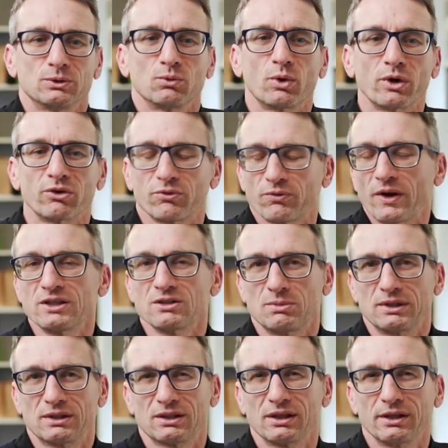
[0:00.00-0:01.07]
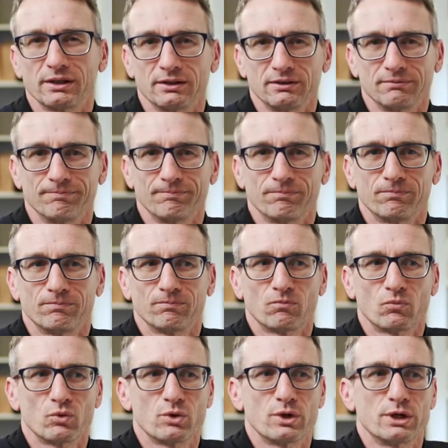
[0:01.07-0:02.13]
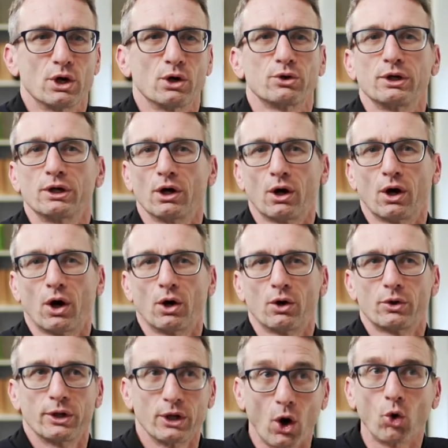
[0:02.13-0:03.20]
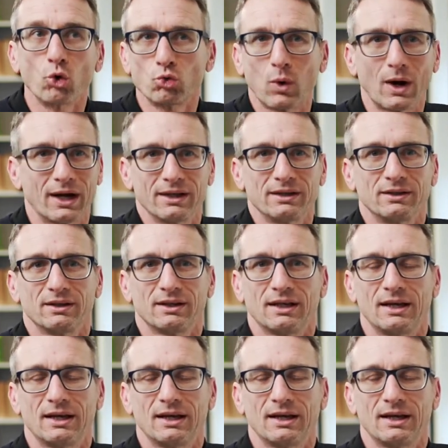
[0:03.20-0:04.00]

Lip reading: what is fundamentally the old way